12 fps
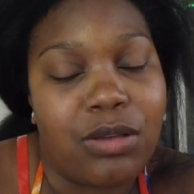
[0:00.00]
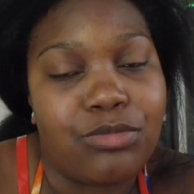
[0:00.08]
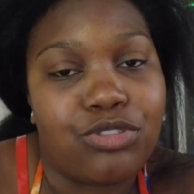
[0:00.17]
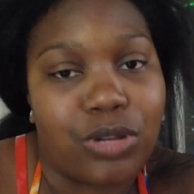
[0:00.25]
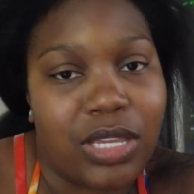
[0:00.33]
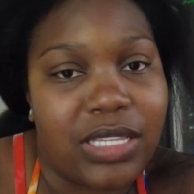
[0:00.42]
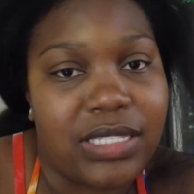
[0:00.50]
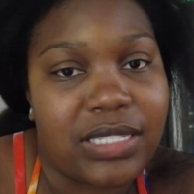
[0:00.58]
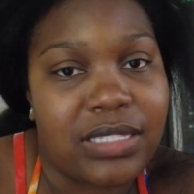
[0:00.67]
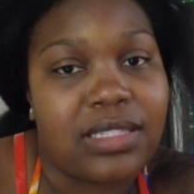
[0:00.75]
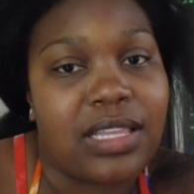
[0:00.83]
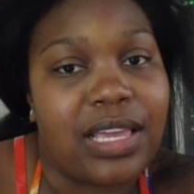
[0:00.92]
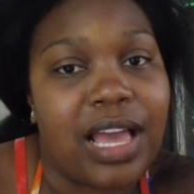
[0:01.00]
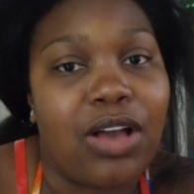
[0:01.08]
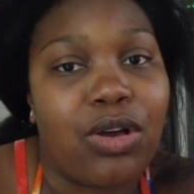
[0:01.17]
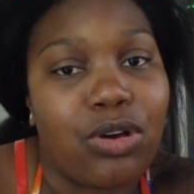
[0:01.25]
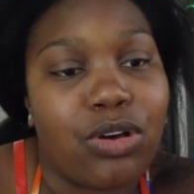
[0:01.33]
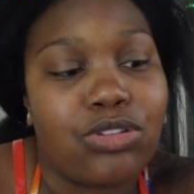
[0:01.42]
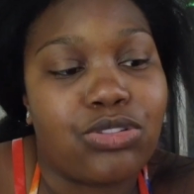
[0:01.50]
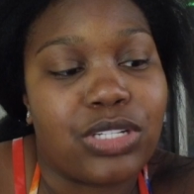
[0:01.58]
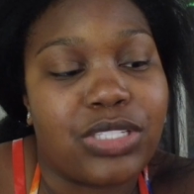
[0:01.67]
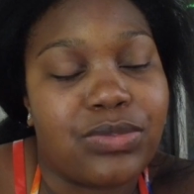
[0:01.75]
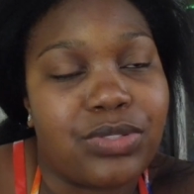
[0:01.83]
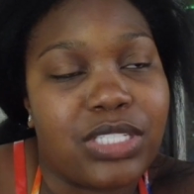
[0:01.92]
drinks, like alcohol
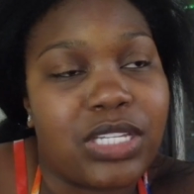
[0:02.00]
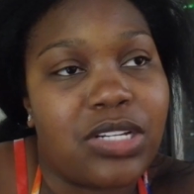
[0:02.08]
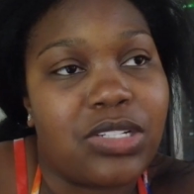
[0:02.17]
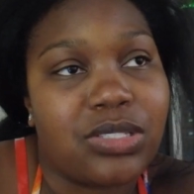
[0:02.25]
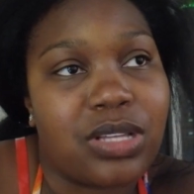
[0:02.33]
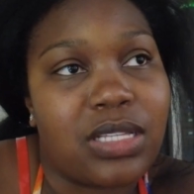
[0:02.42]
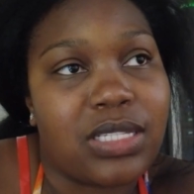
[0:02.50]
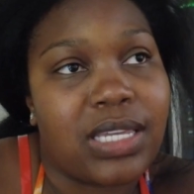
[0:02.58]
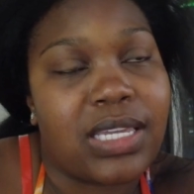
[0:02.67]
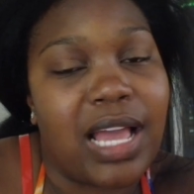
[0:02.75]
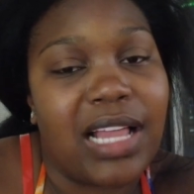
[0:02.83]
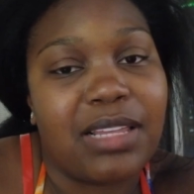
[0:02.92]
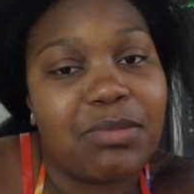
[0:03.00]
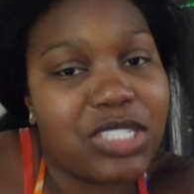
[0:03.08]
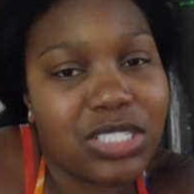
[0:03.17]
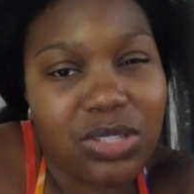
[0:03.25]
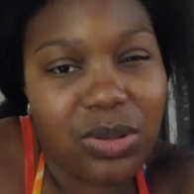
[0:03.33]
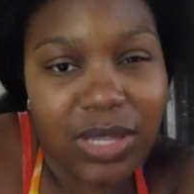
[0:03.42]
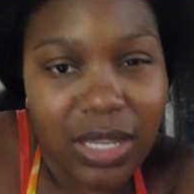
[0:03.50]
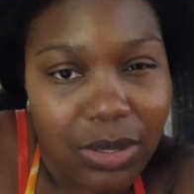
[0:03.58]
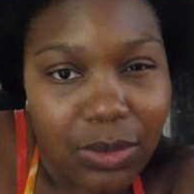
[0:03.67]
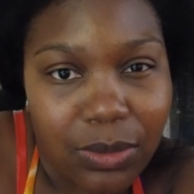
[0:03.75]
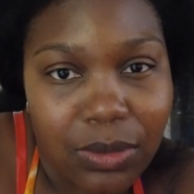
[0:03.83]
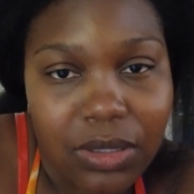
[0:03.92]
drinks for sale. So I was like, yeah, let me just go get a
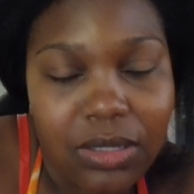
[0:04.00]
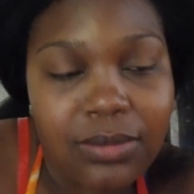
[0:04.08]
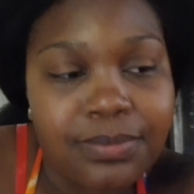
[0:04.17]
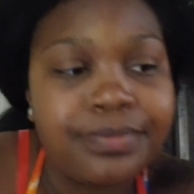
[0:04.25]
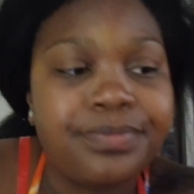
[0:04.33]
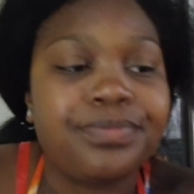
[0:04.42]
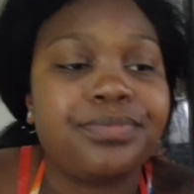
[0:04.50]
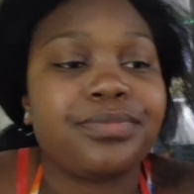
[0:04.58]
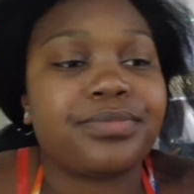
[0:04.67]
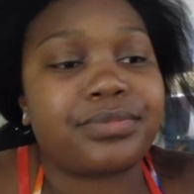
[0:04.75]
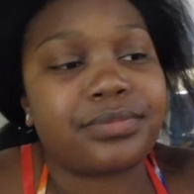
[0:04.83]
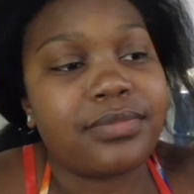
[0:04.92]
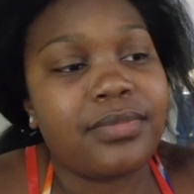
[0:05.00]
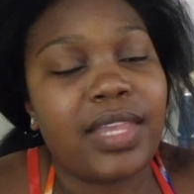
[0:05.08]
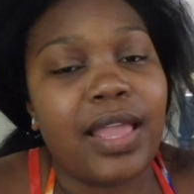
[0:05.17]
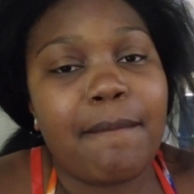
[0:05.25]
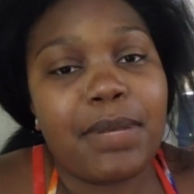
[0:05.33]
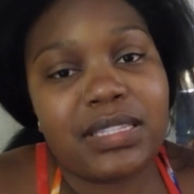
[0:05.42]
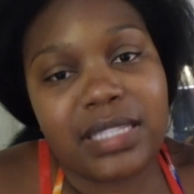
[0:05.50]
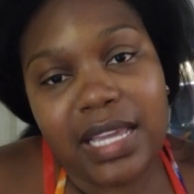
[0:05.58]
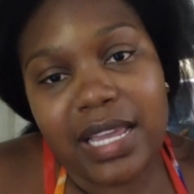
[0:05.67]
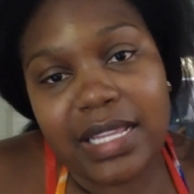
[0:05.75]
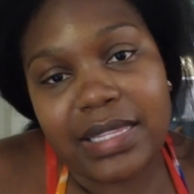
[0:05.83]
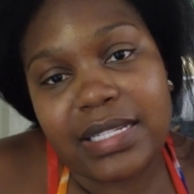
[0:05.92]
cooler. But
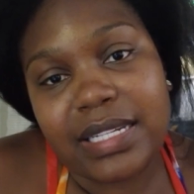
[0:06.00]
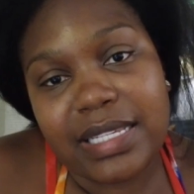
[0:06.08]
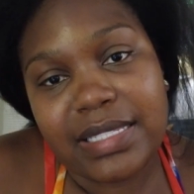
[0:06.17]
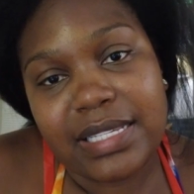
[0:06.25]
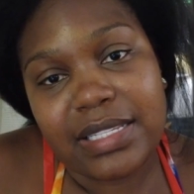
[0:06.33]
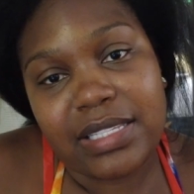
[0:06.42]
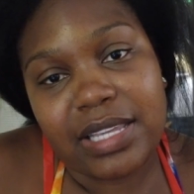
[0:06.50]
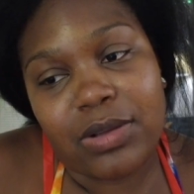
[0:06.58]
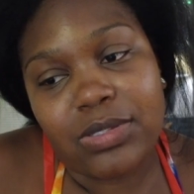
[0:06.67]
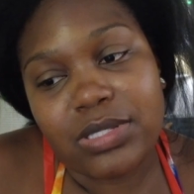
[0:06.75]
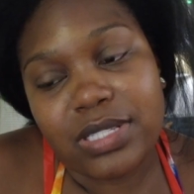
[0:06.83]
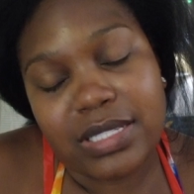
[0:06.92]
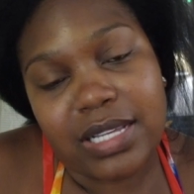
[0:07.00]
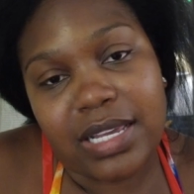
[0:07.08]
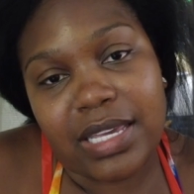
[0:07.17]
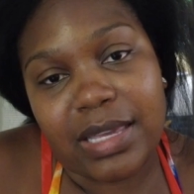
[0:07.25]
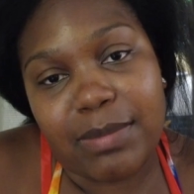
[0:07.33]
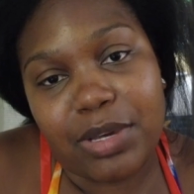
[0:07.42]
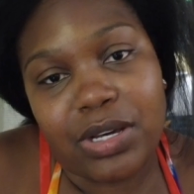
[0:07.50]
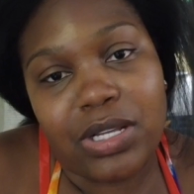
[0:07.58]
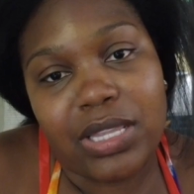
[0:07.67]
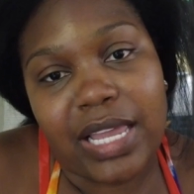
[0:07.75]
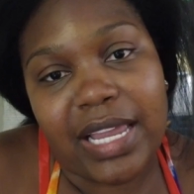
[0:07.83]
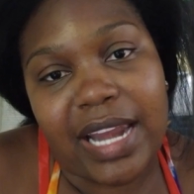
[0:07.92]
they also sent out an
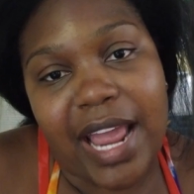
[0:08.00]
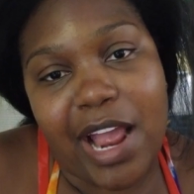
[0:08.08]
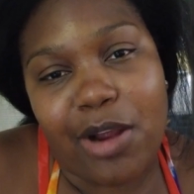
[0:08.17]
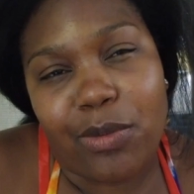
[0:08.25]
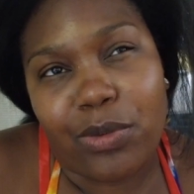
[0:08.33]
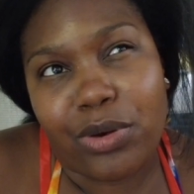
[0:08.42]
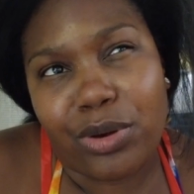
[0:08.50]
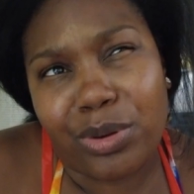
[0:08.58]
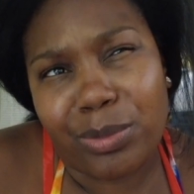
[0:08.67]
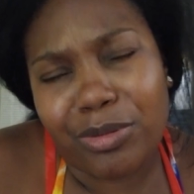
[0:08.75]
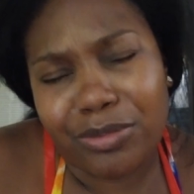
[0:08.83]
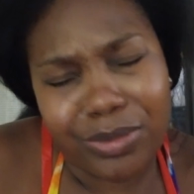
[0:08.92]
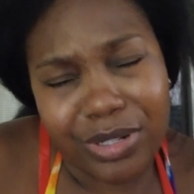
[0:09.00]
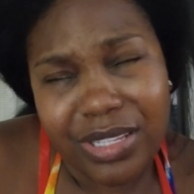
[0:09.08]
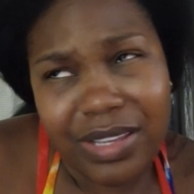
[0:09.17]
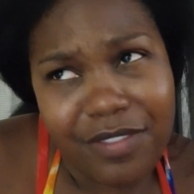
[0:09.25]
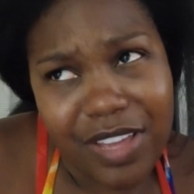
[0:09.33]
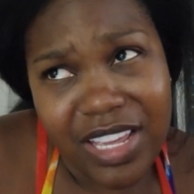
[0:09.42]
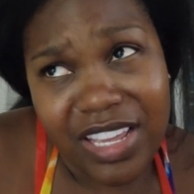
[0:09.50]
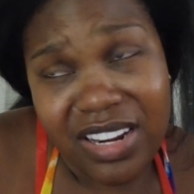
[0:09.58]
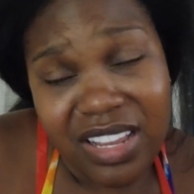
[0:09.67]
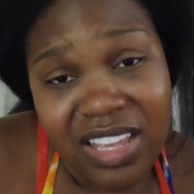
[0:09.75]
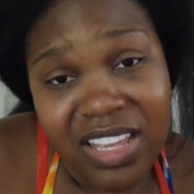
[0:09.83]
email like an hour before the event,